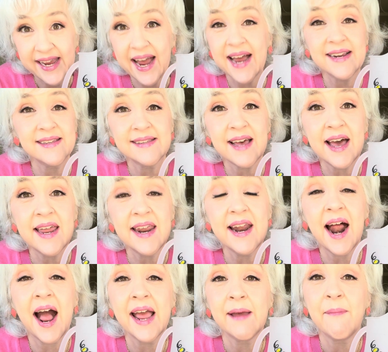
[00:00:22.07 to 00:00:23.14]
I decided
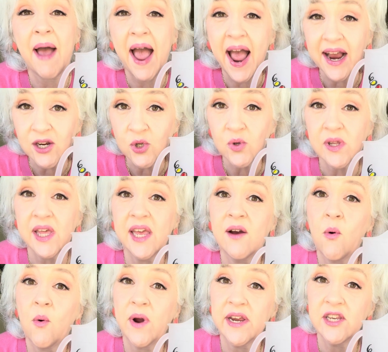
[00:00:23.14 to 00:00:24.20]
I am actually
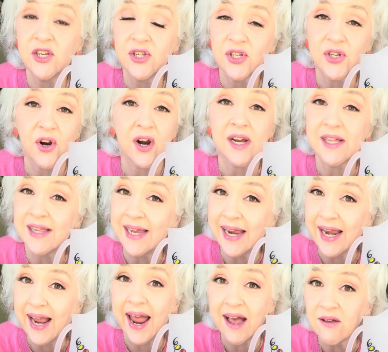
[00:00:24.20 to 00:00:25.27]
going to start
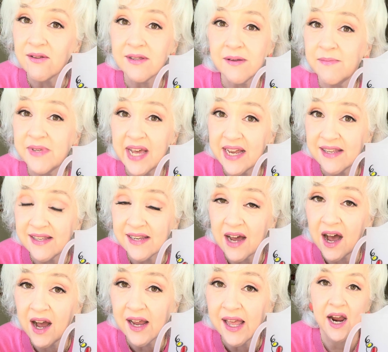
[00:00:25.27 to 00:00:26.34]
cleaning out some dead
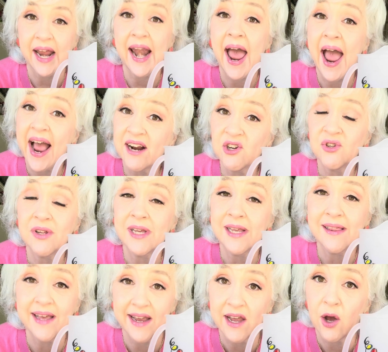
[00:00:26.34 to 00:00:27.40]
stock and actually
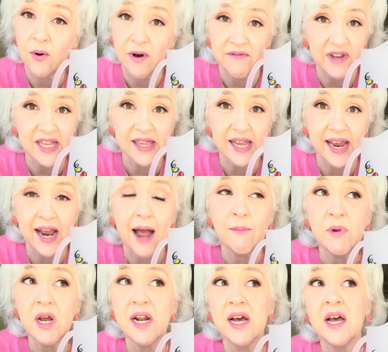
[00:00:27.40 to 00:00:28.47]
let go of it. Like, I'm
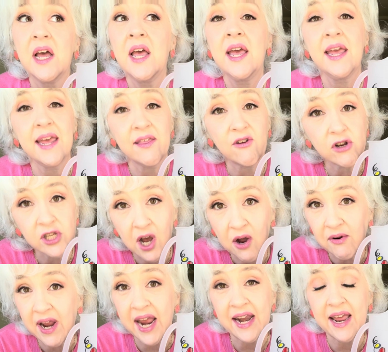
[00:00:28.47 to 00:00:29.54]
gonna either
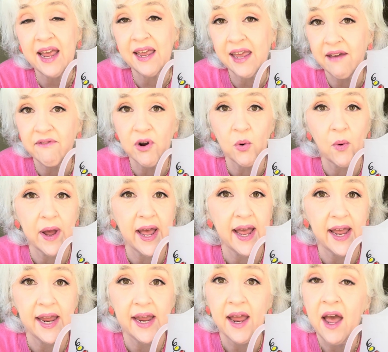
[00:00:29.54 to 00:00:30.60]
donate it, give it
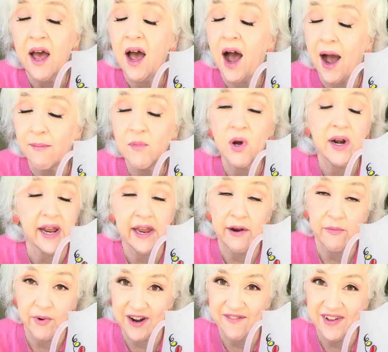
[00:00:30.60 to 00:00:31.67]
away, I'm gonna get
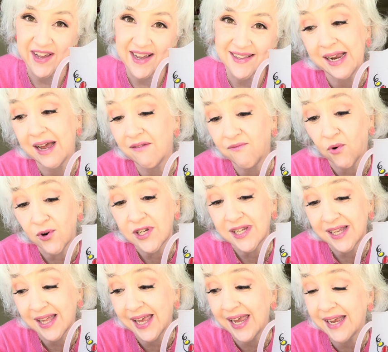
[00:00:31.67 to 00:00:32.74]
rid of it.
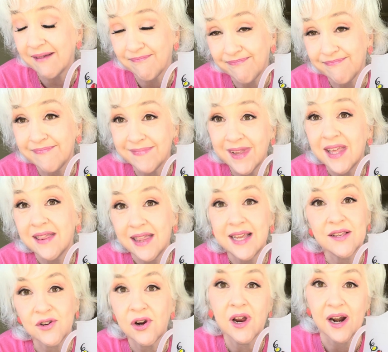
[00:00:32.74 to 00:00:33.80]
Unfortunately, these
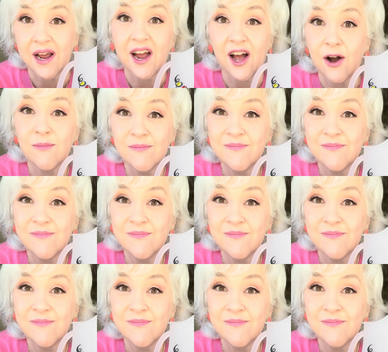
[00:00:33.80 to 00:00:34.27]
are gonna go.